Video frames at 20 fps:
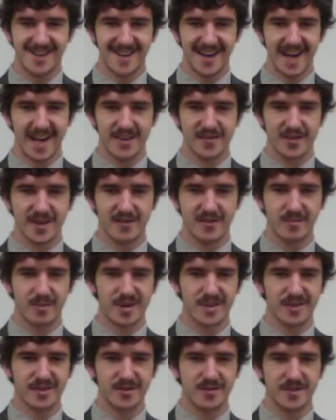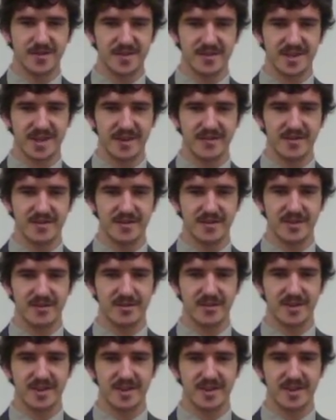How's everybody doing this afternoon?